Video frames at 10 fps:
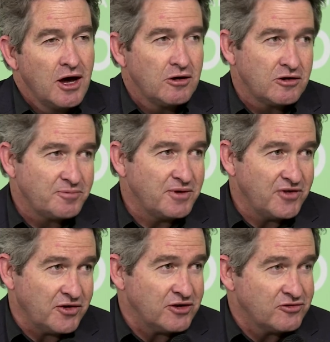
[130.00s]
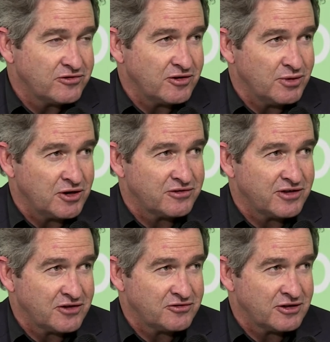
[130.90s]
Look, it's been very interesting because
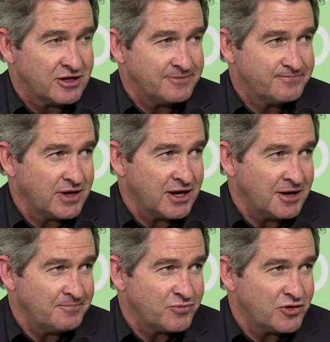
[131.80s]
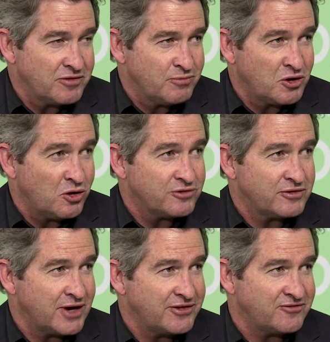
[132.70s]
actually, because
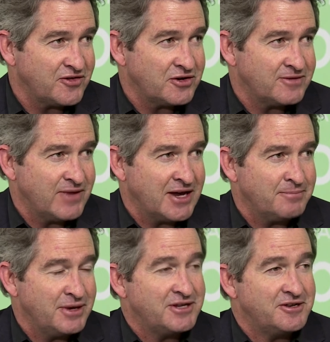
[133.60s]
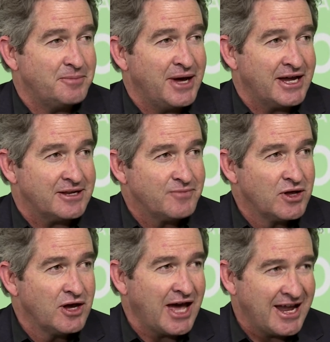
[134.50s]
we had this very bitter debate,
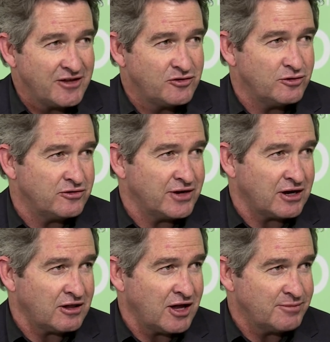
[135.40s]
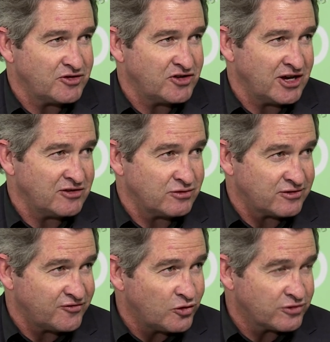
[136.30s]
attitudes around climate change was
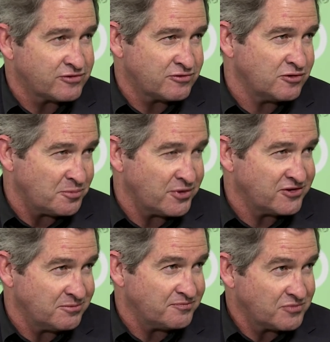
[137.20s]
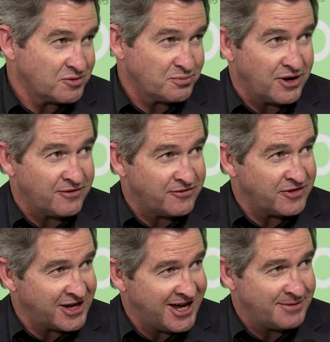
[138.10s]
forced through the prism of
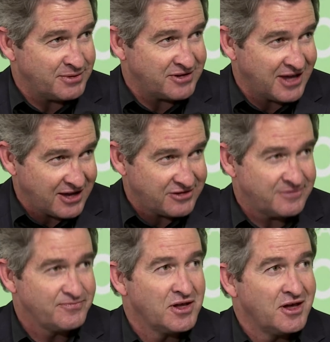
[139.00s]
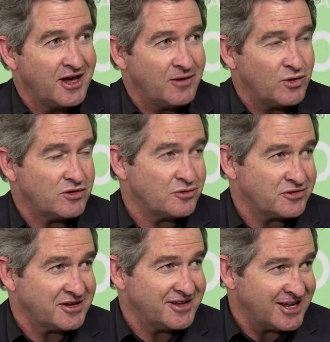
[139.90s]
the carbon tax and whether it was
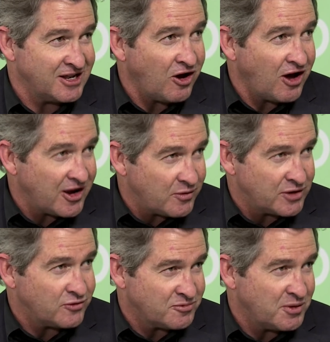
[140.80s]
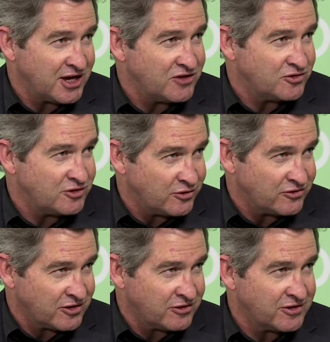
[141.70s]
a lie when it was being
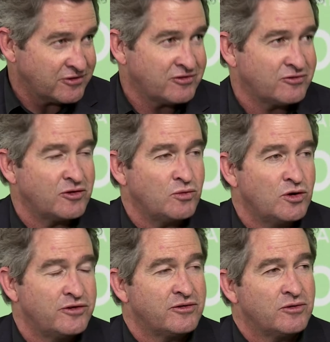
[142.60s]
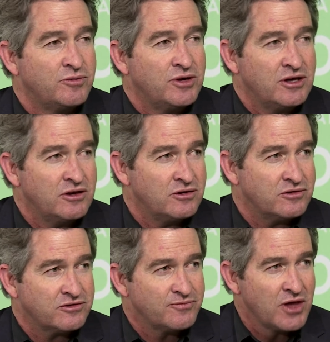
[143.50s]
introduced. So this is the words that were being
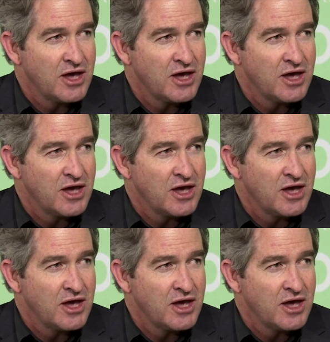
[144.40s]
used.